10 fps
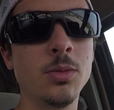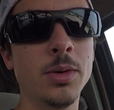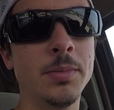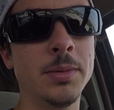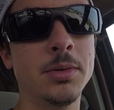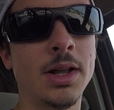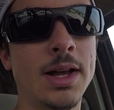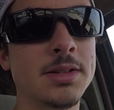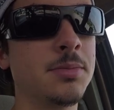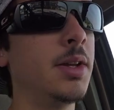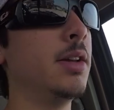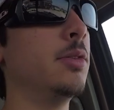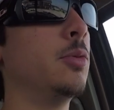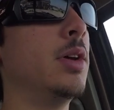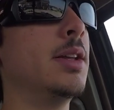When people ask
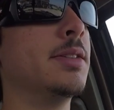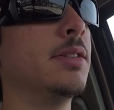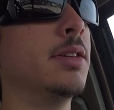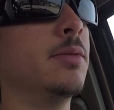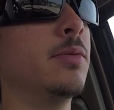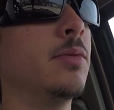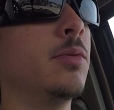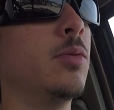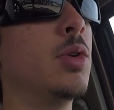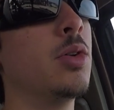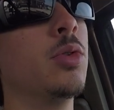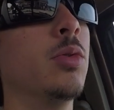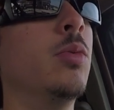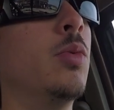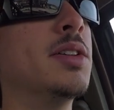me, is it,
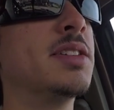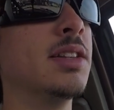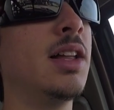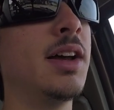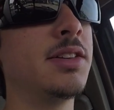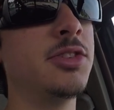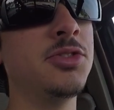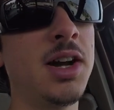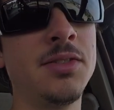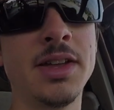well, what's it like to drive a